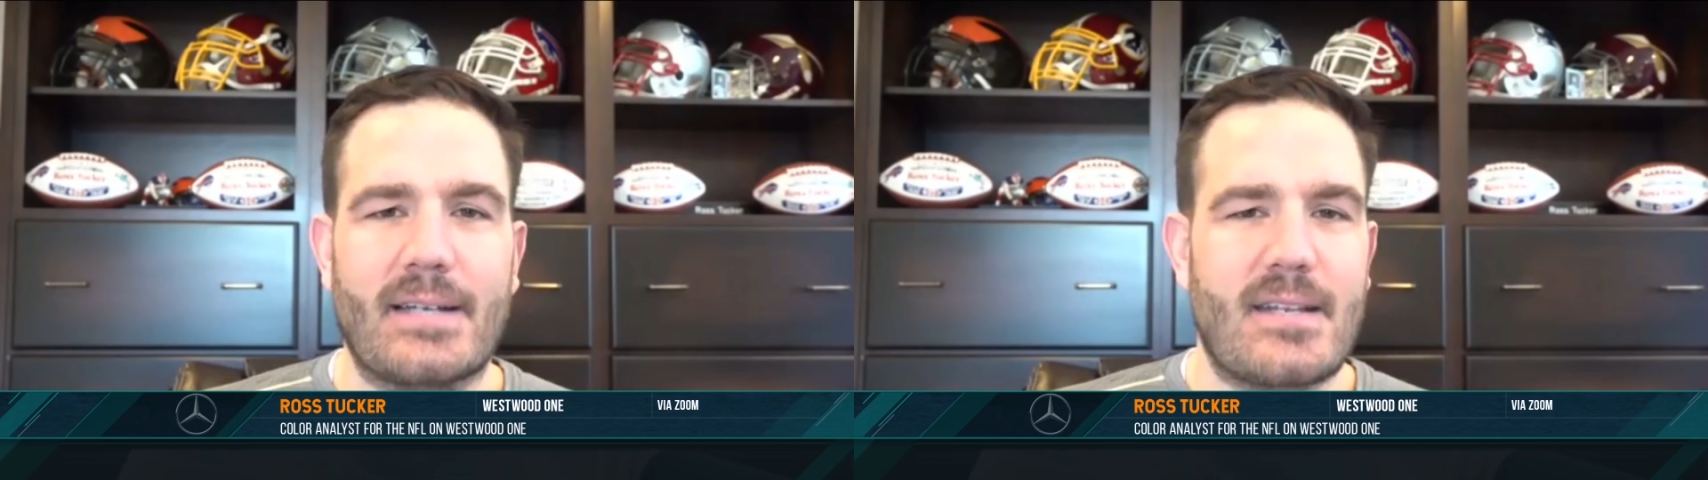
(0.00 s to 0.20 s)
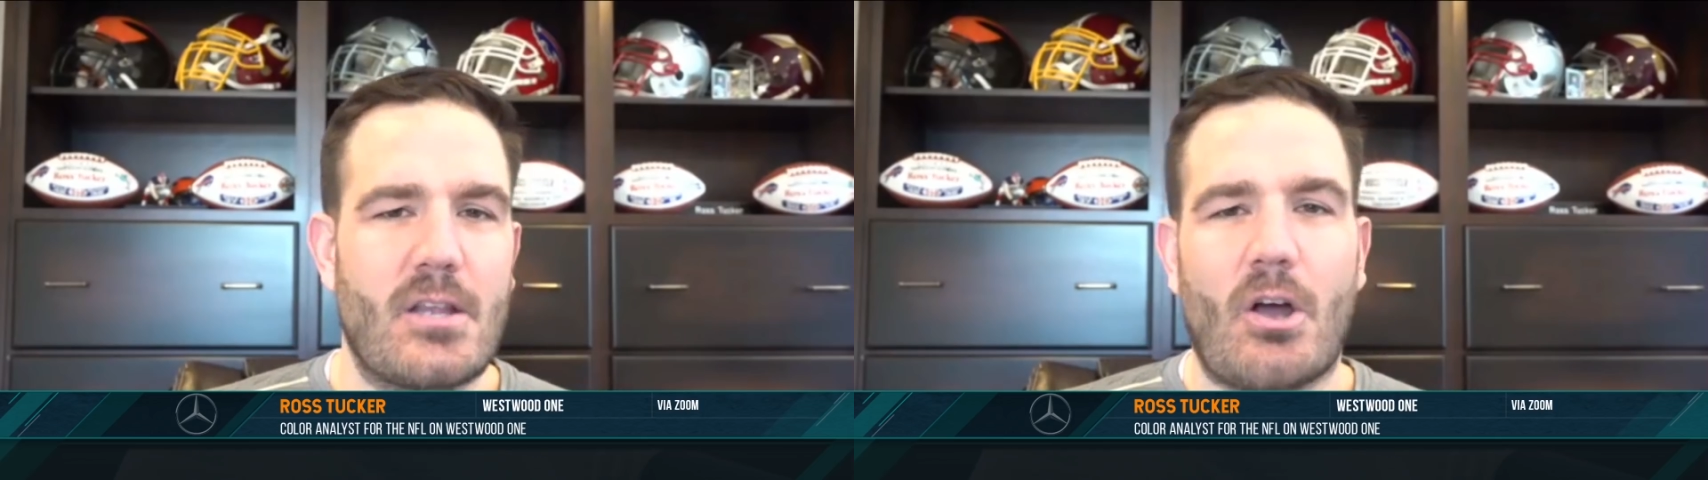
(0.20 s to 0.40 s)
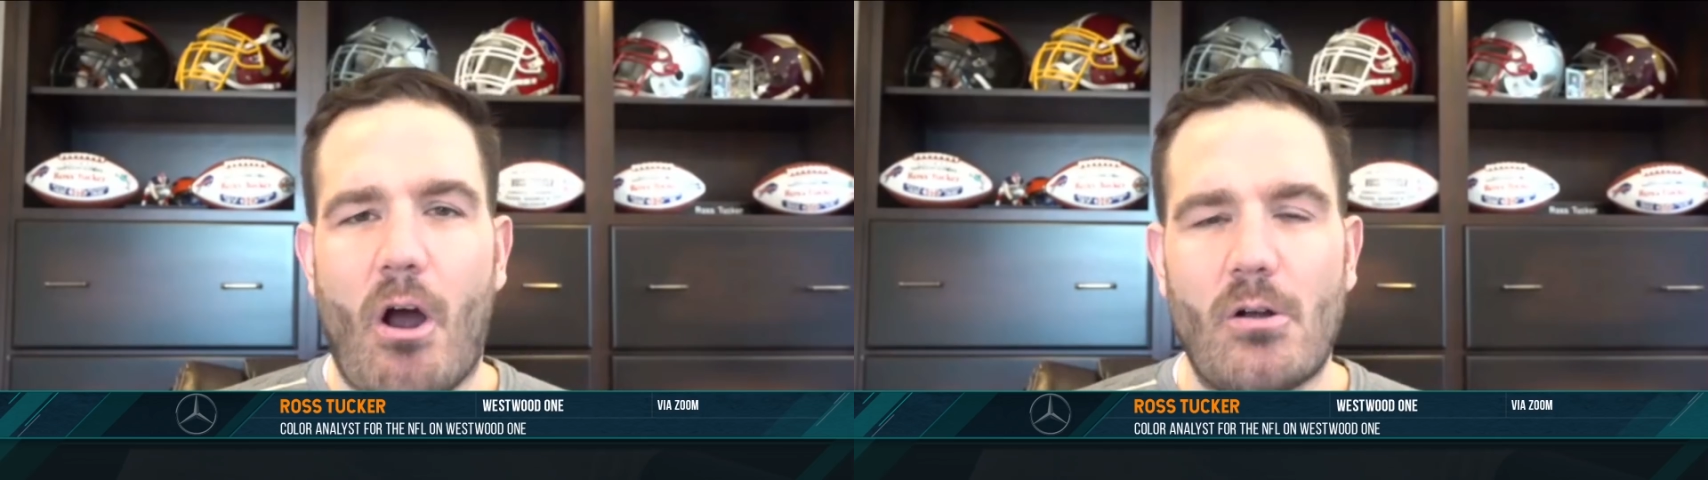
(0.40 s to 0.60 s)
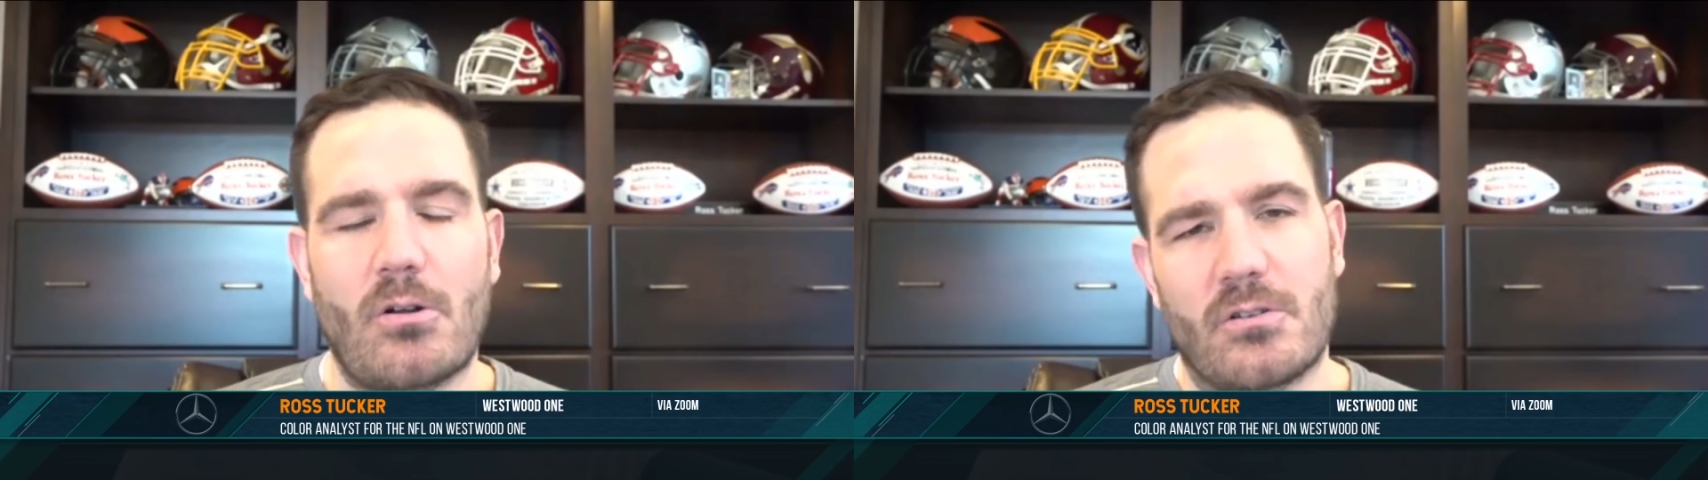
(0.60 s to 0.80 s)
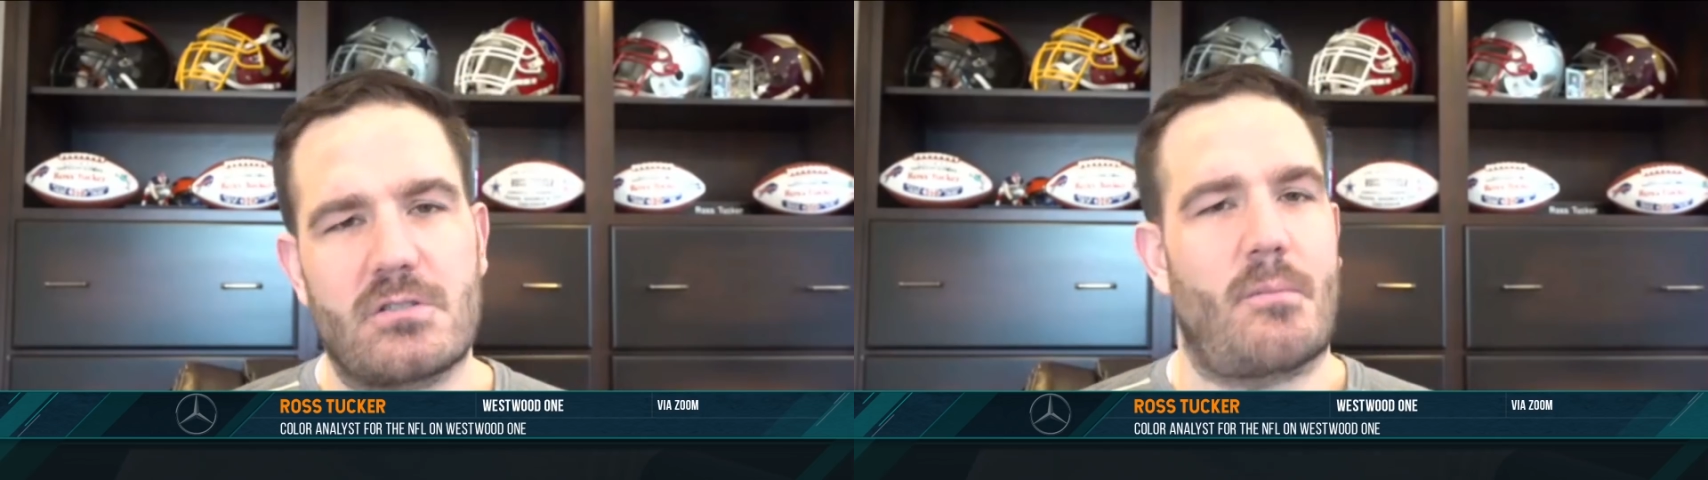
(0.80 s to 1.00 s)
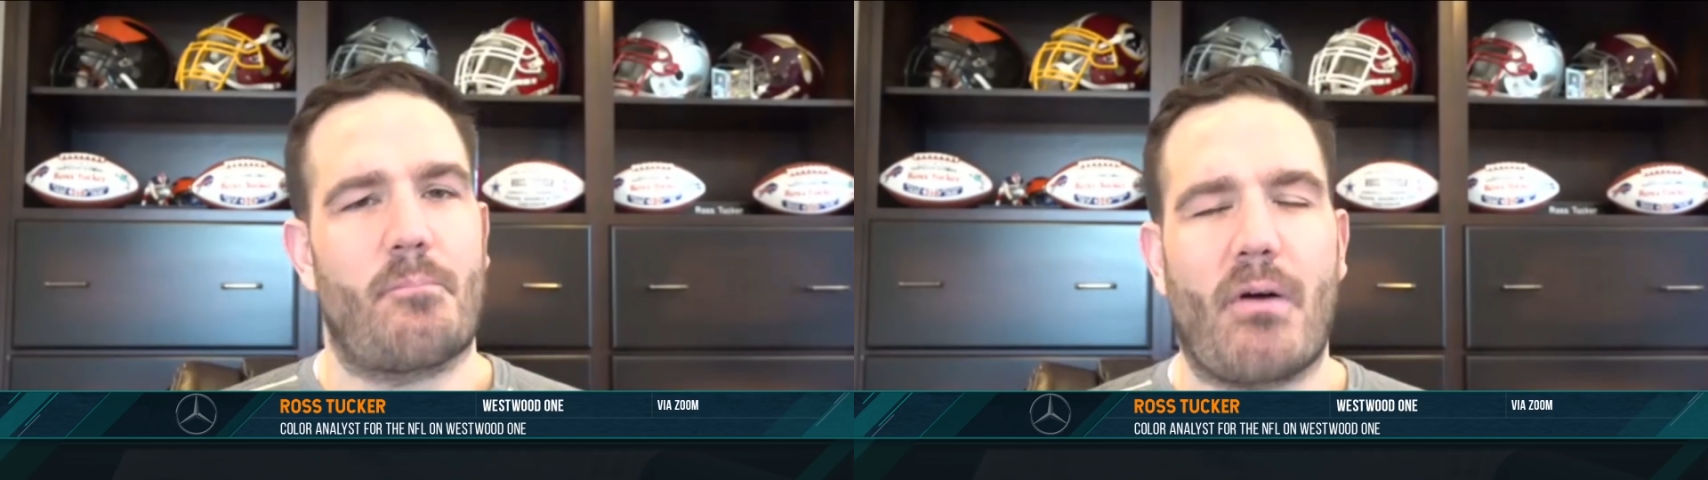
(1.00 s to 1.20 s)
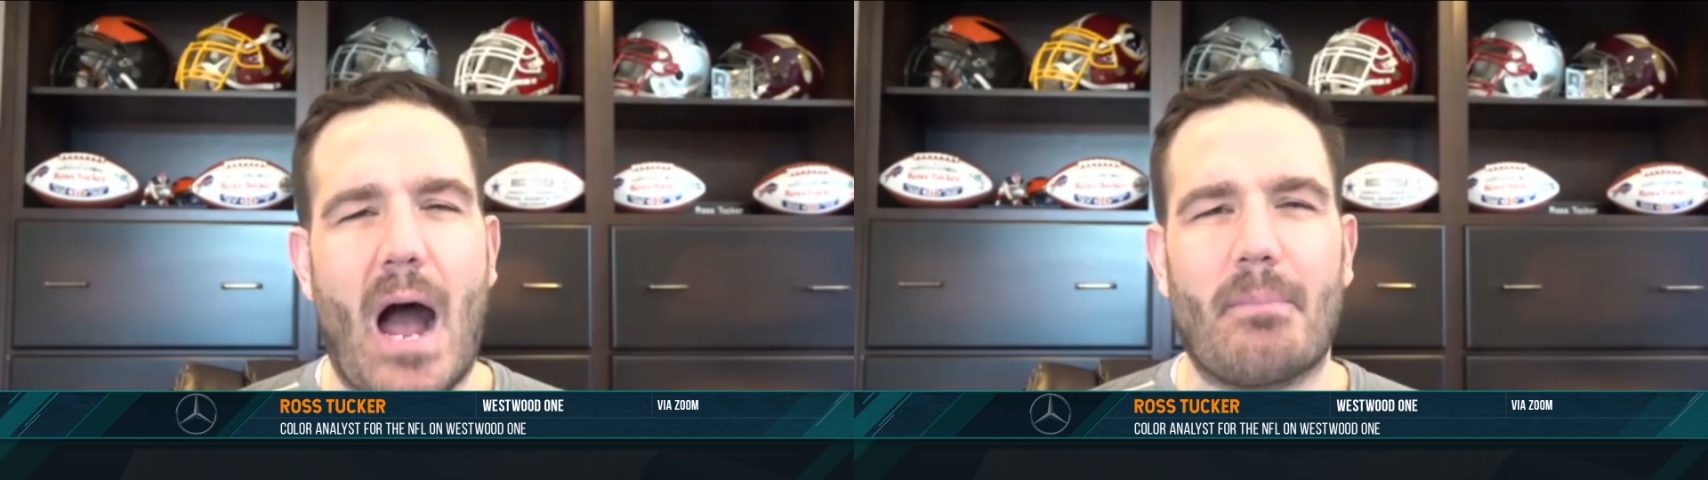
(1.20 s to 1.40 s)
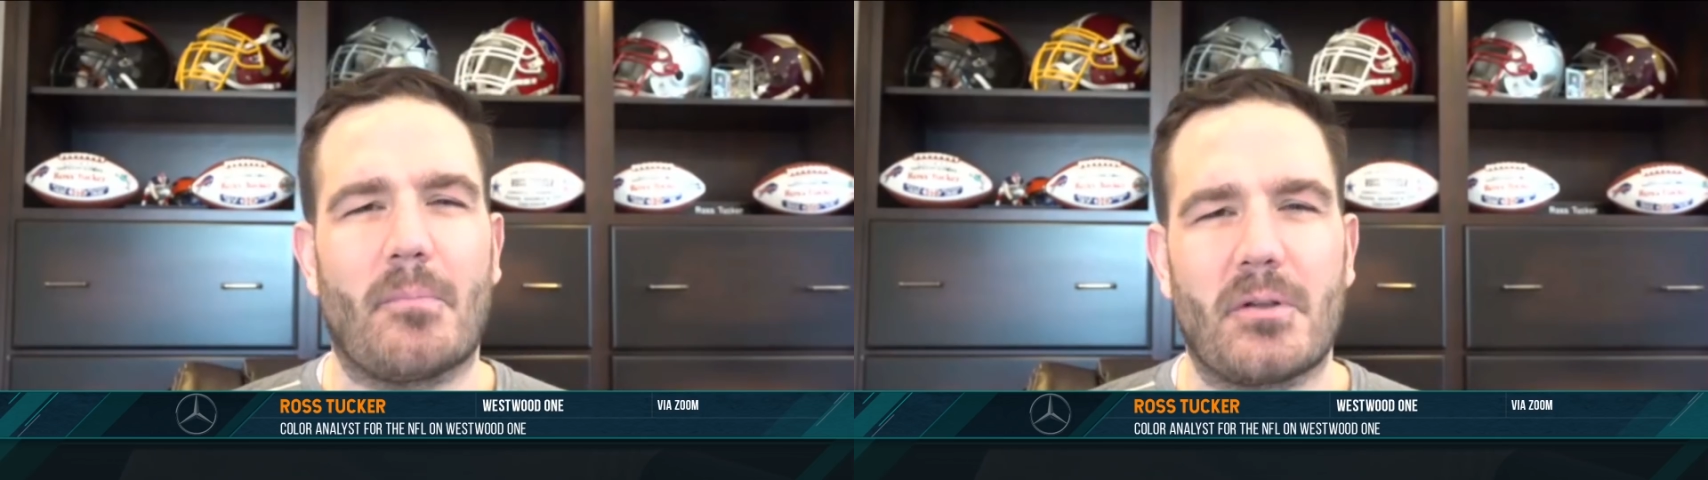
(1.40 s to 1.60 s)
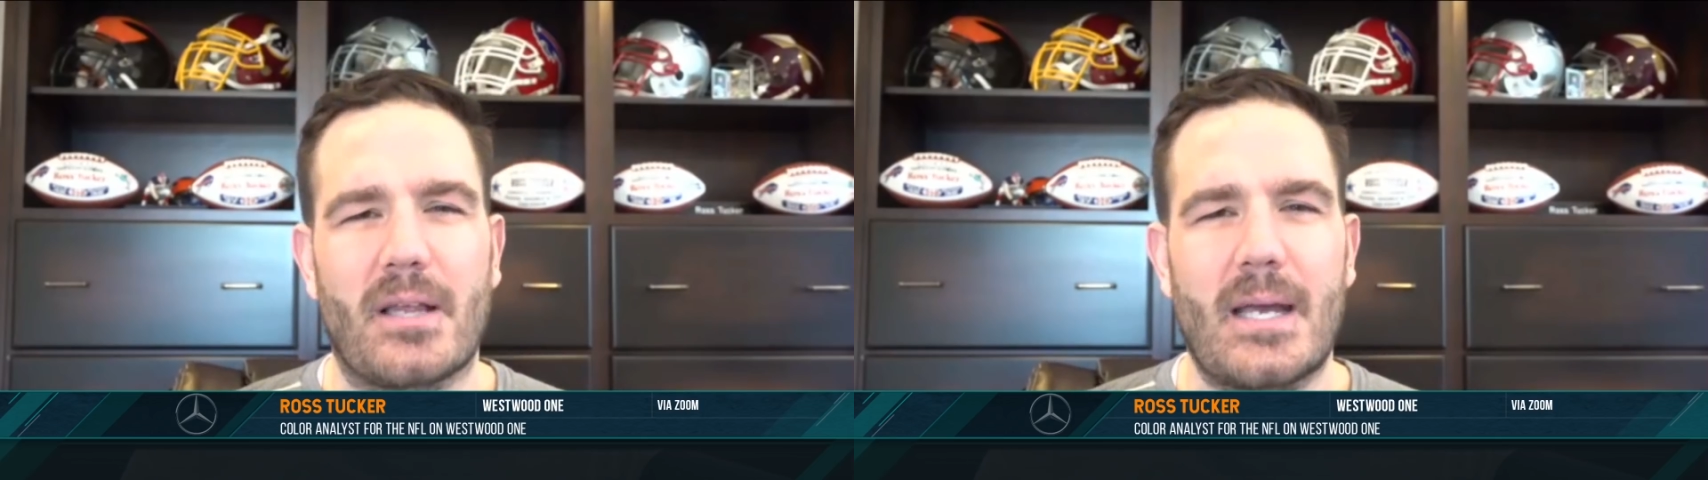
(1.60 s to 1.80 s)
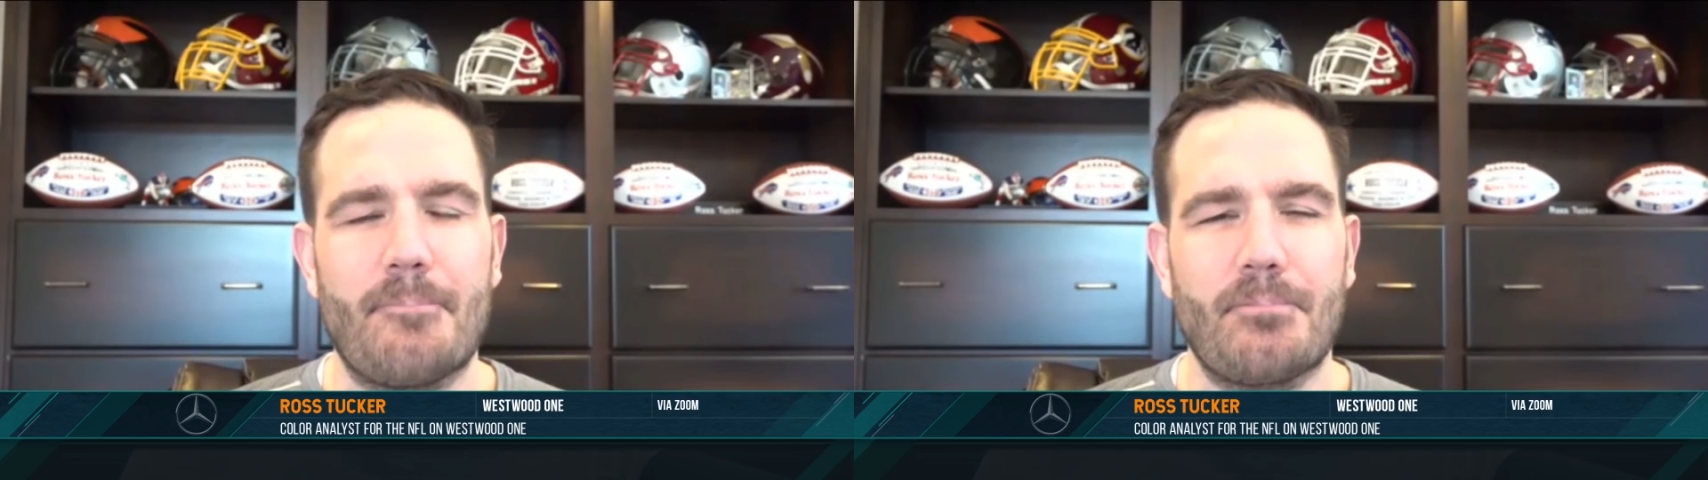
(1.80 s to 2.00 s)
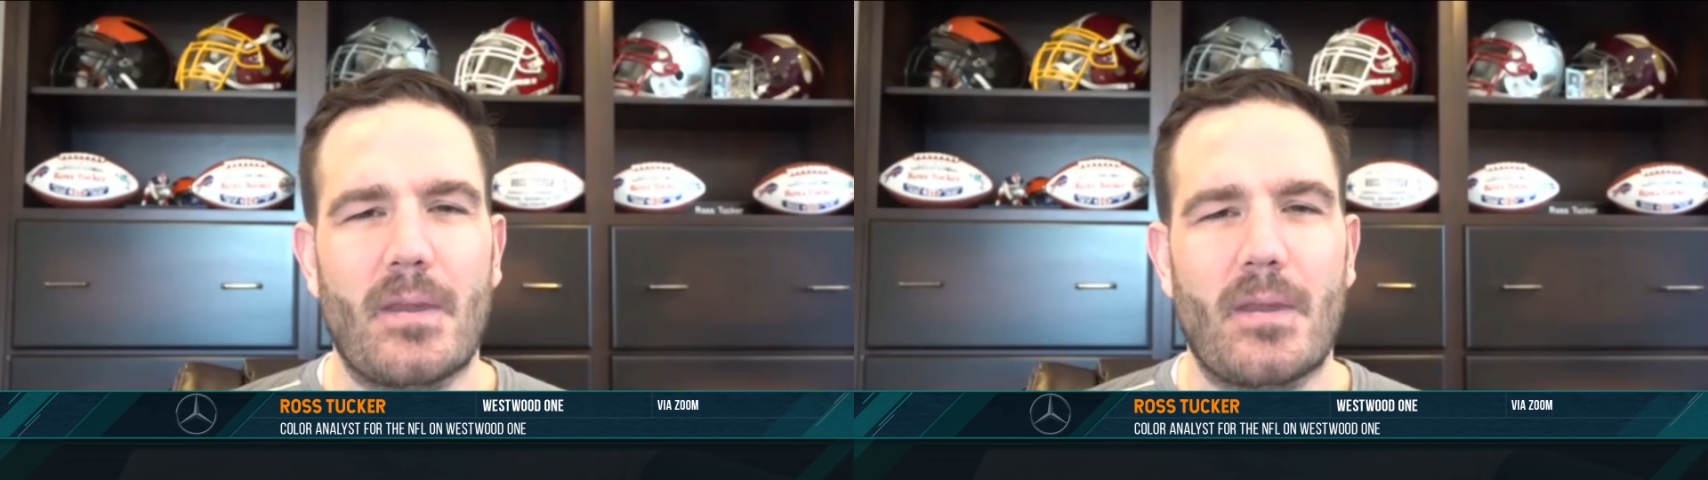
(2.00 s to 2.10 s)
than the Cardinals? Probably.